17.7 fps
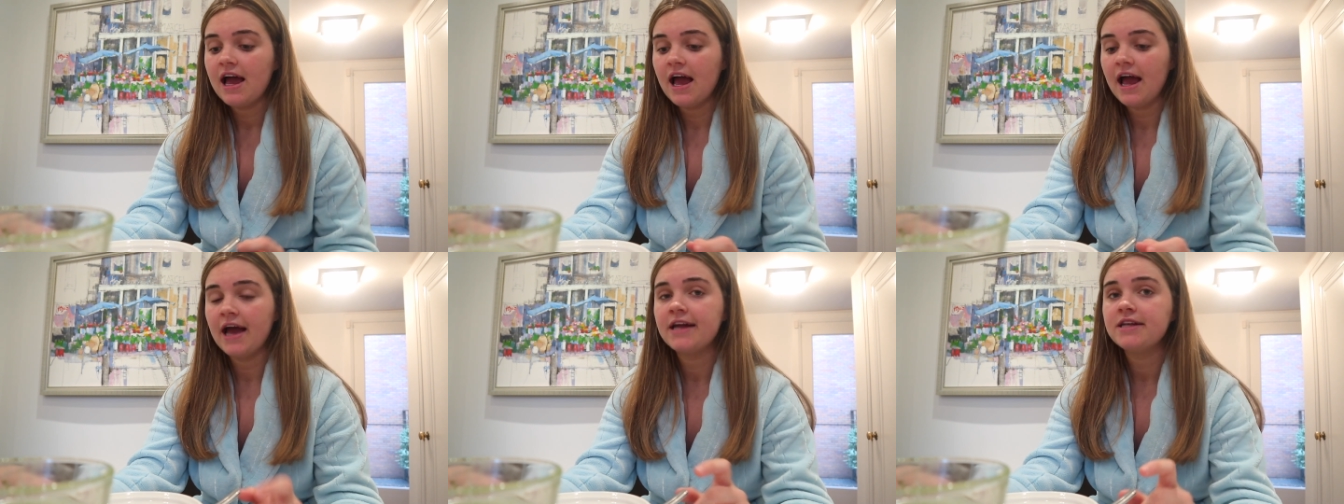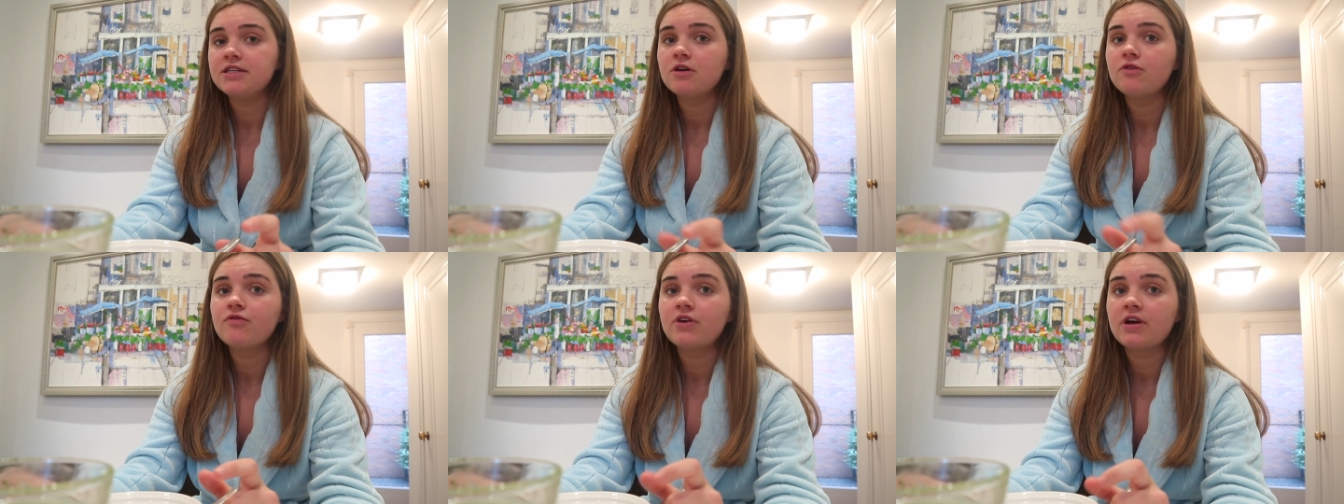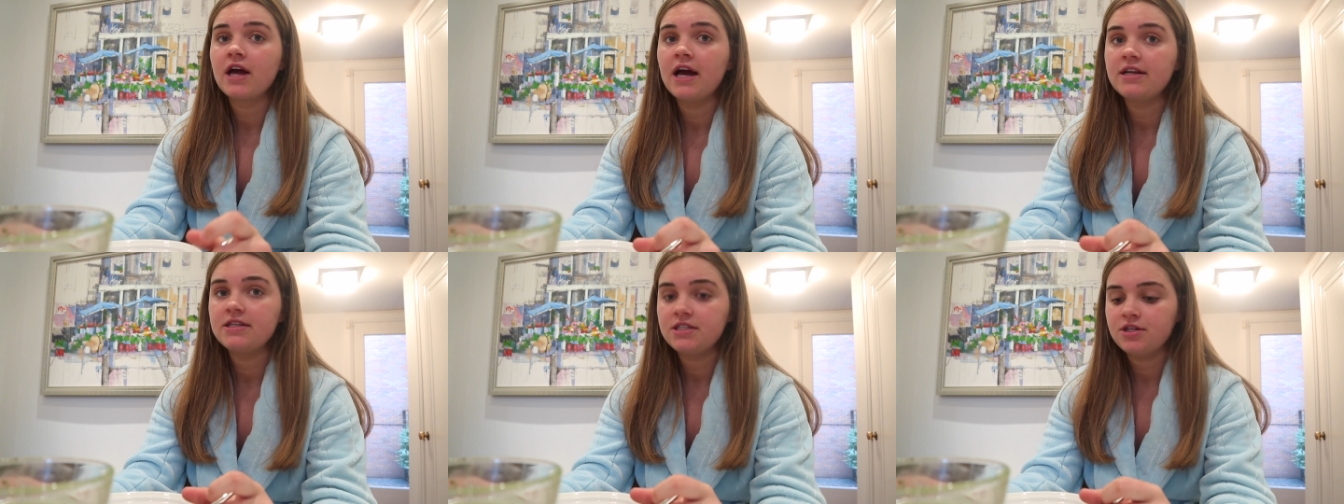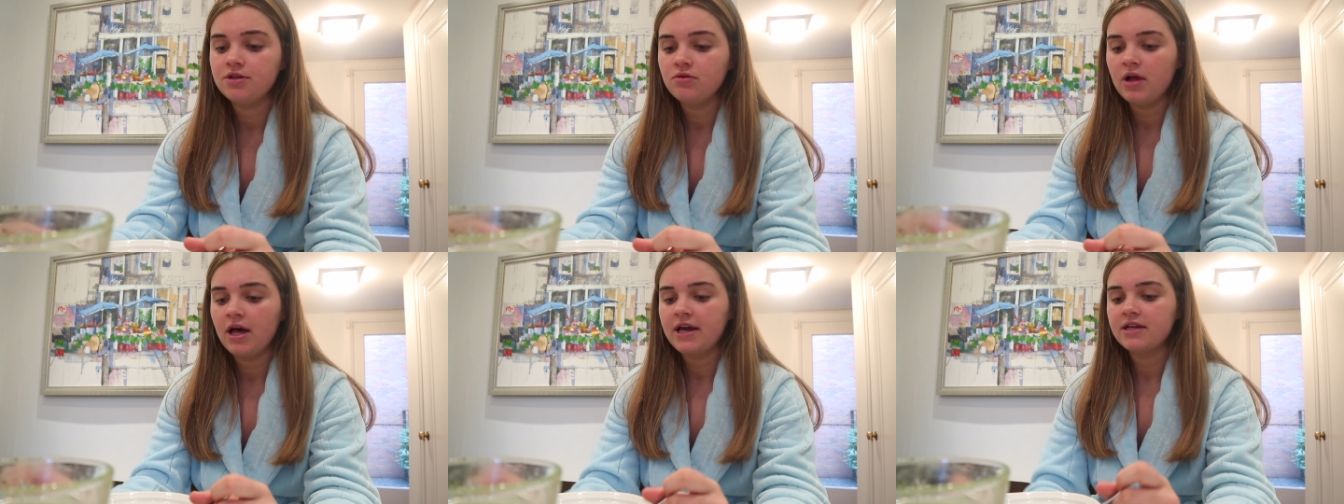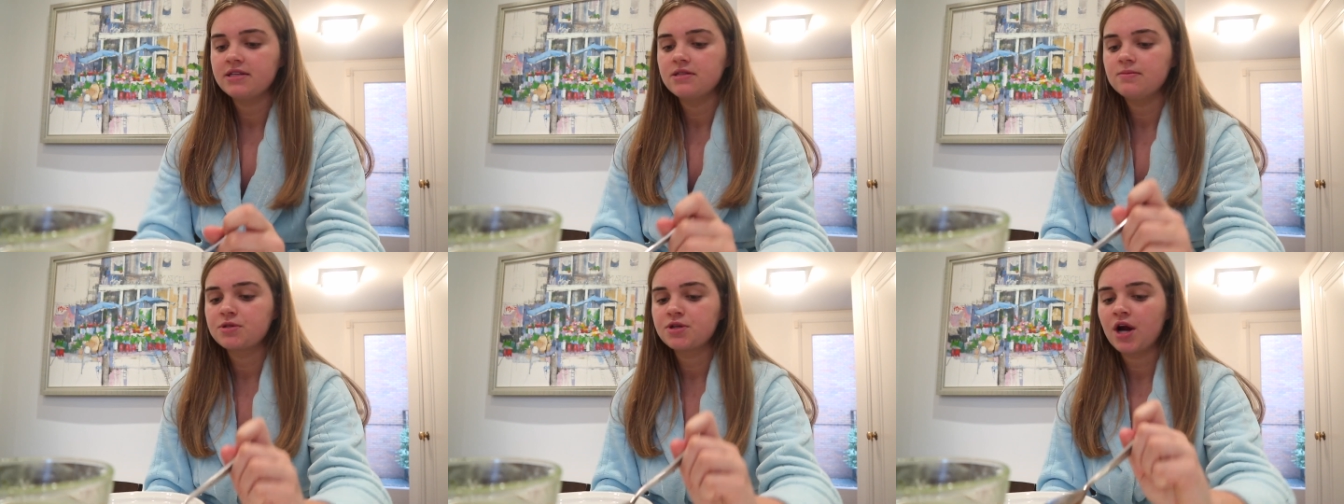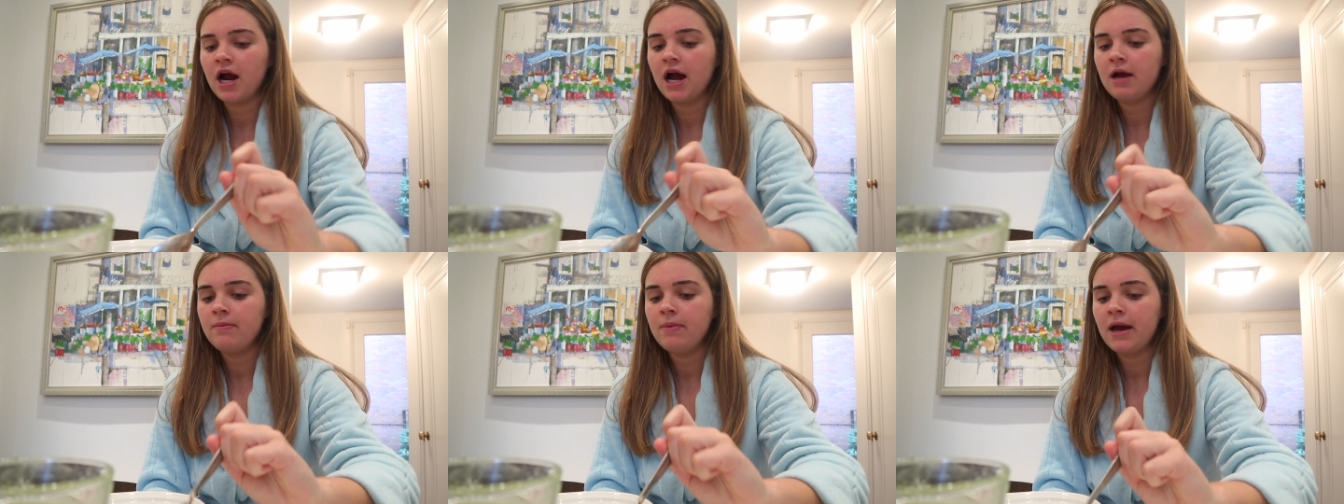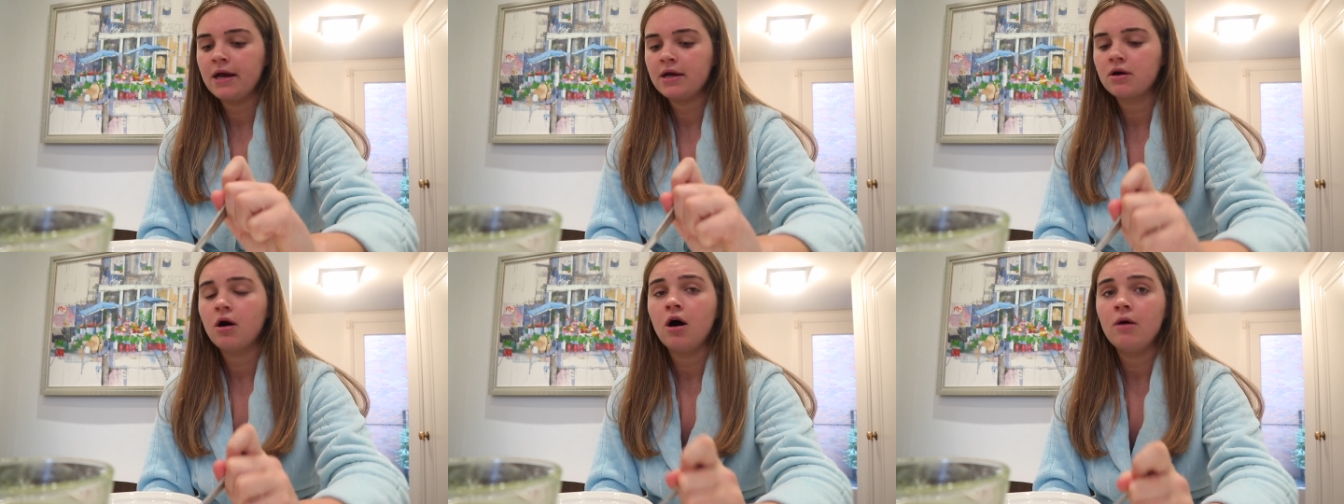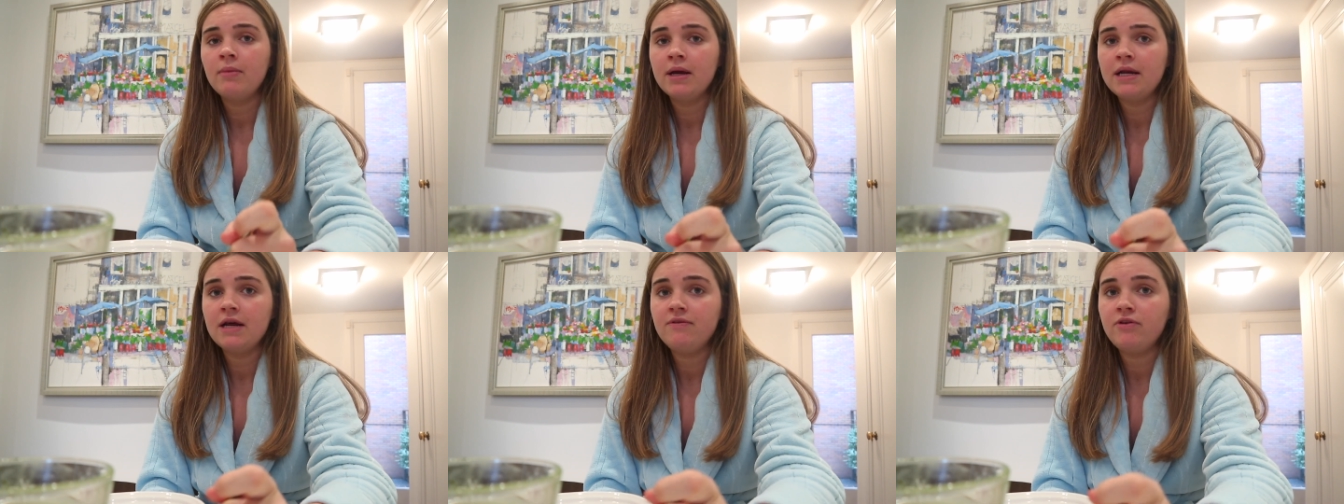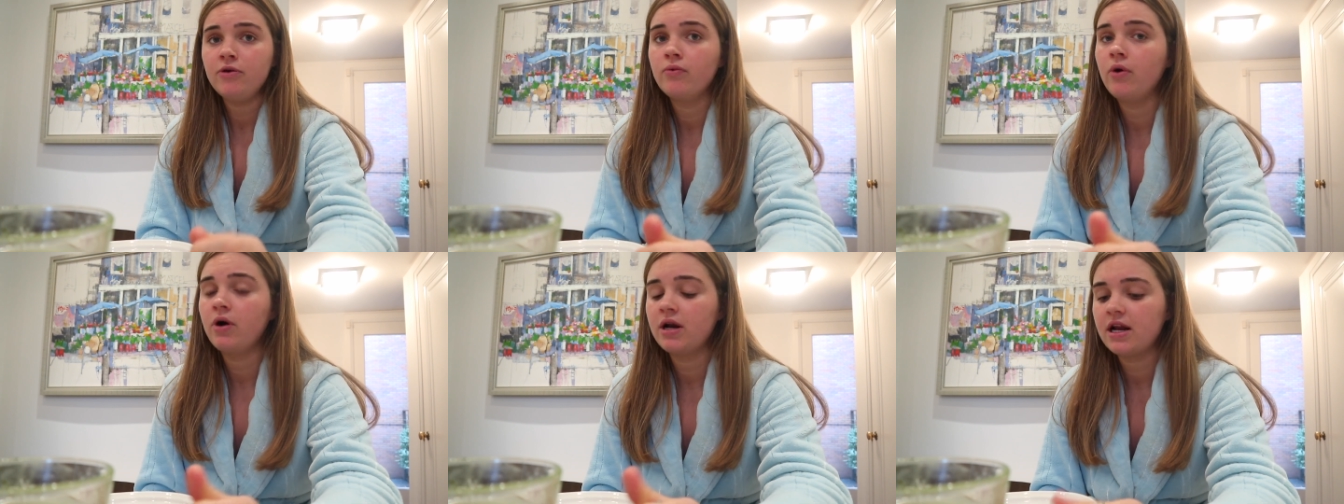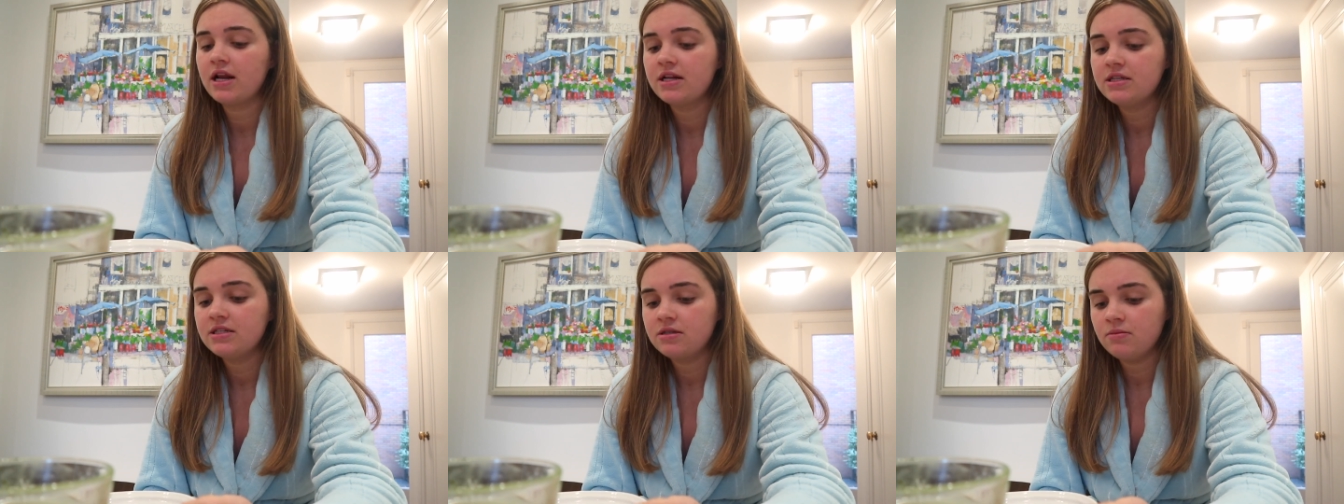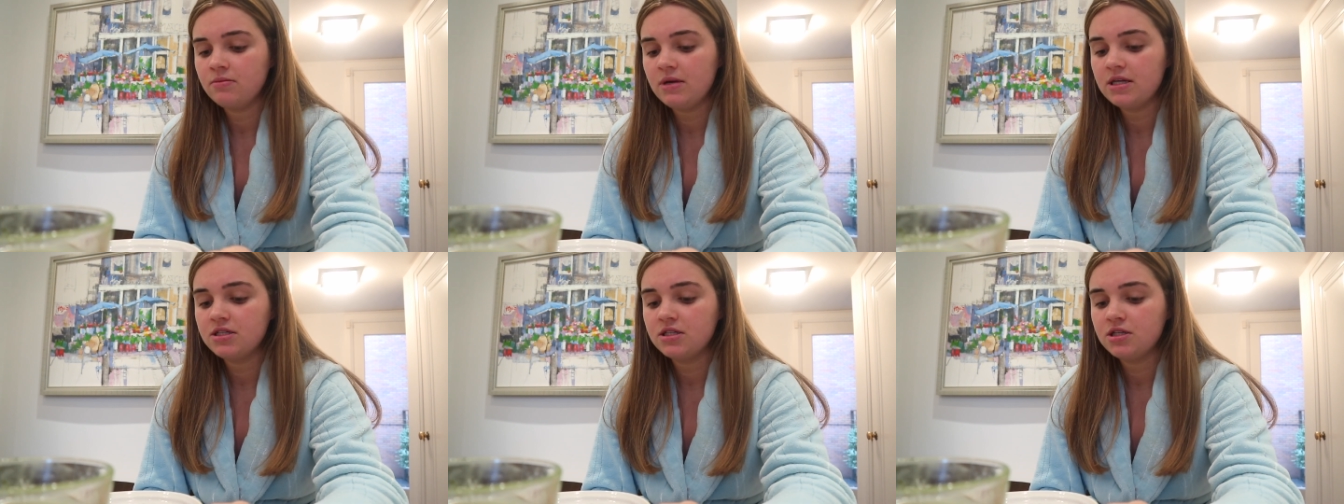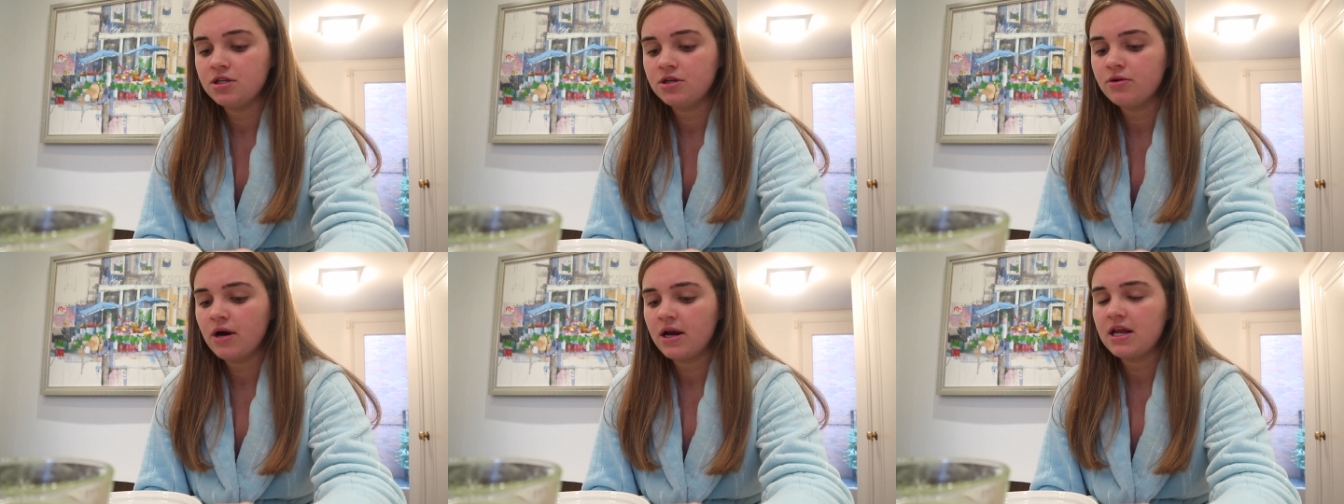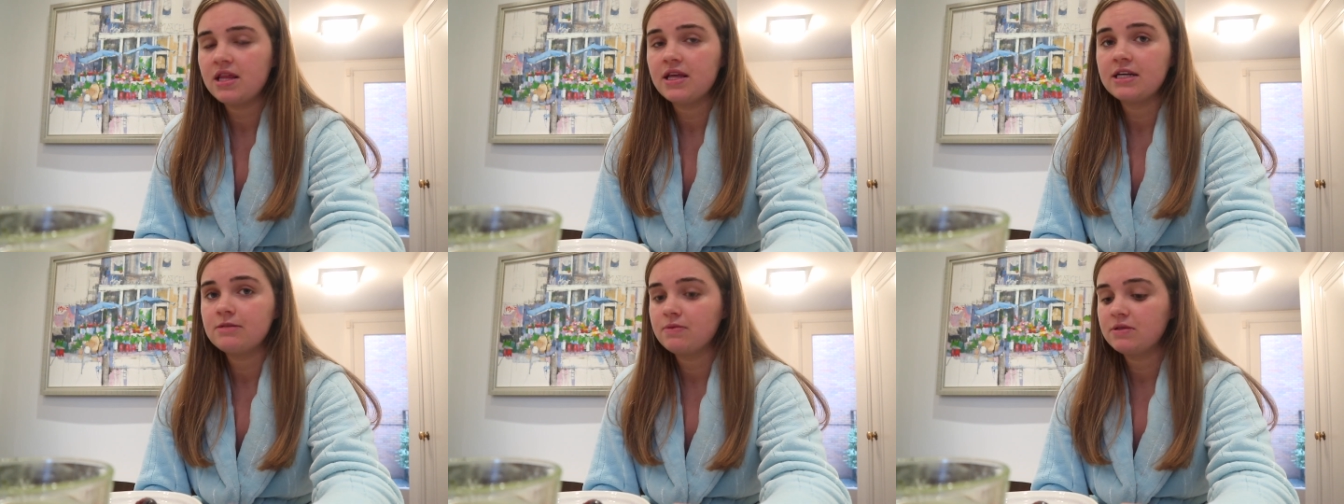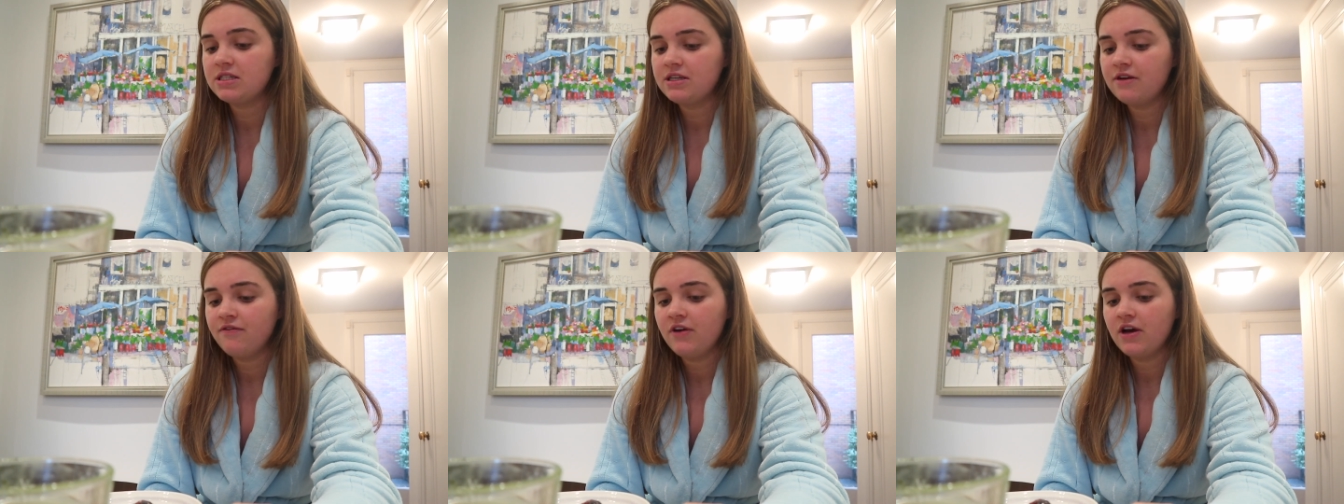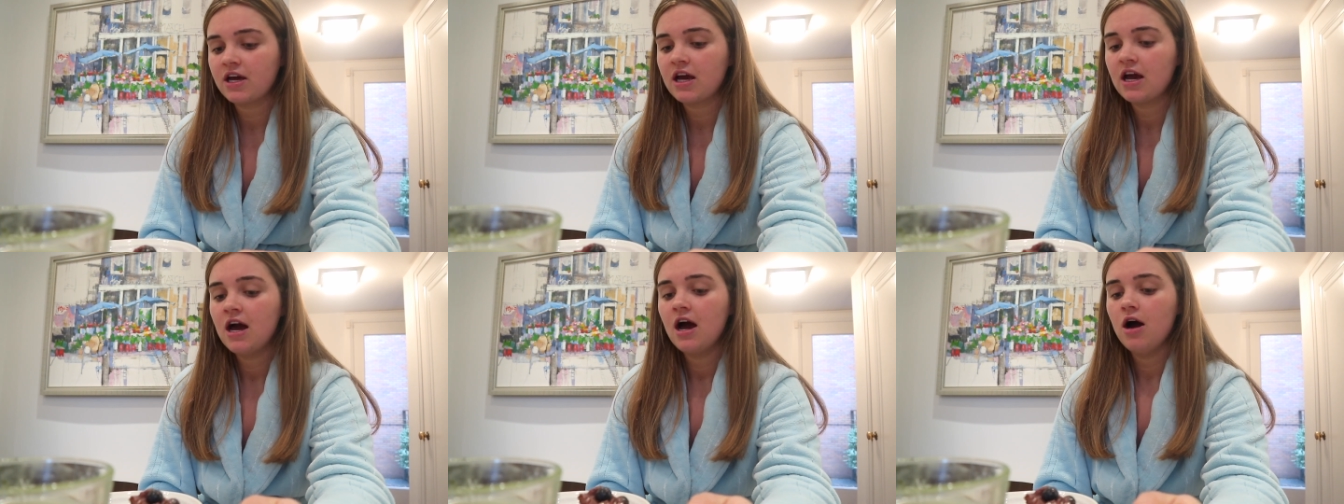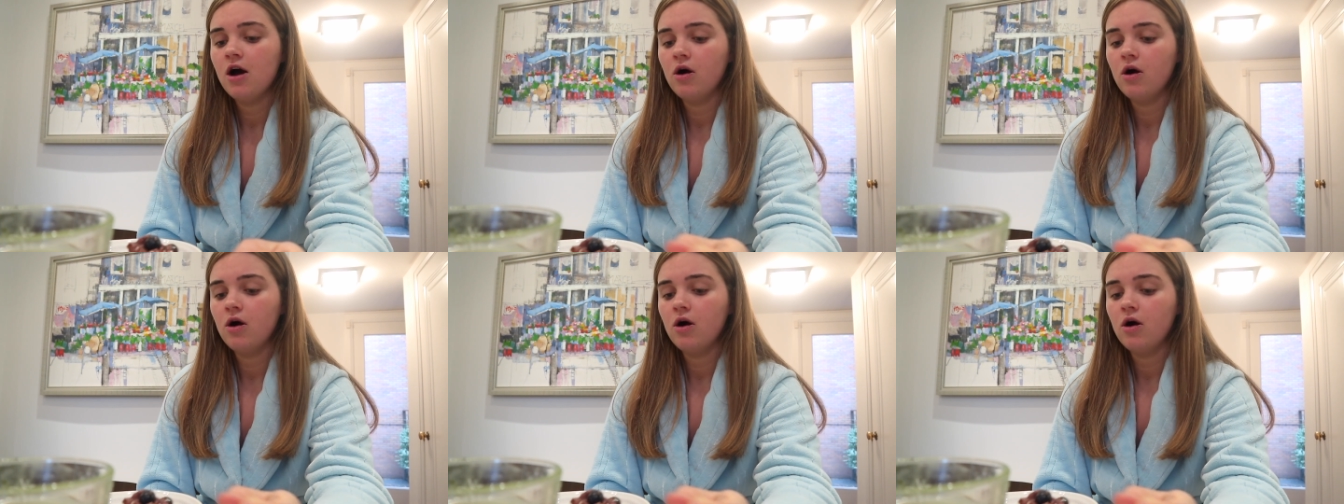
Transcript: And don't forget to like and subscribe and comment if you want to, me to do anything specific